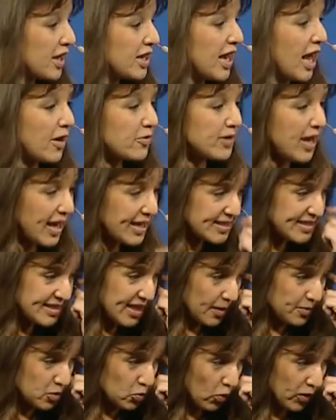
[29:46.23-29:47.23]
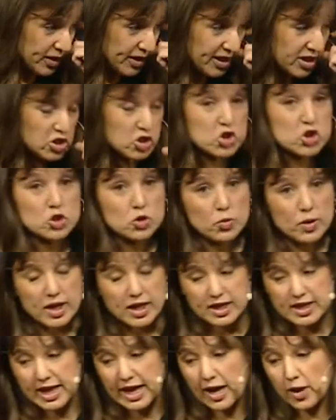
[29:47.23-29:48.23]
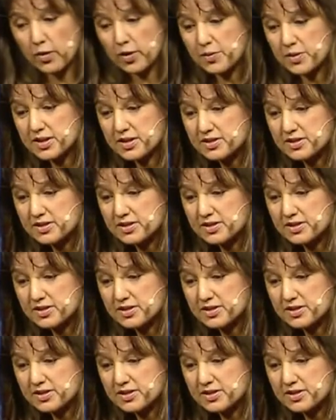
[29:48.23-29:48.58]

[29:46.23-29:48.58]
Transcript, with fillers: Now, next steps, what they're doing now, I mean,